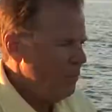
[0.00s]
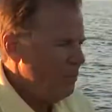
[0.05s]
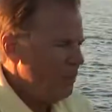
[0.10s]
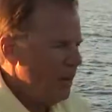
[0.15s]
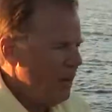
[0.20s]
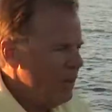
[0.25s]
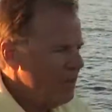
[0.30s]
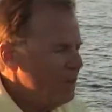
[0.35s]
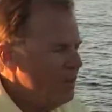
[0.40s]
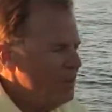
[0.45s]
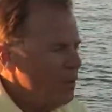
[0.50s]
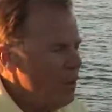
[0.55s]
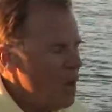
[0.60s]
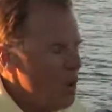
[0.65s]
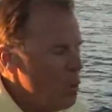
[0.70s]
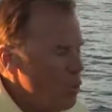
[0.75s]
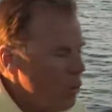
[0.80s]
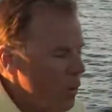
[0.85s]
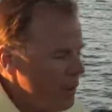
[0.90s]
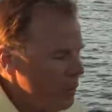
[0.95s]
Mark,
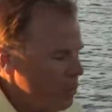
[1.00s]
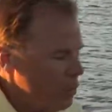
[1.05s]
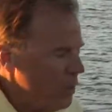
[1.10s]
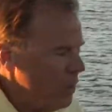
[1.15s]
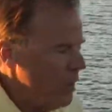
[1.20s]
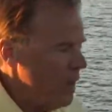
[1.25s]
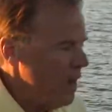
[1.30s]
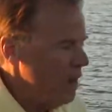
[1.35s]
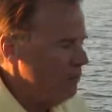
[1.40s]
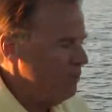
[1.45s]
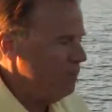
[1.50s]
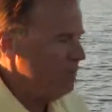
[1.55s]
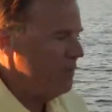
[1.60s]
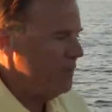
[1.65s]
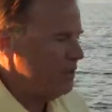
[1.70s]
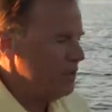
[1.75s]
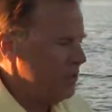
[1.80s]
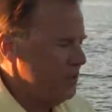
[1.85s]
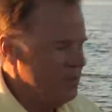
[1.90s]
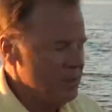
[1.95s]
when we're out
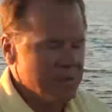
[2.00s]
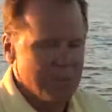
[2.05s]
fishing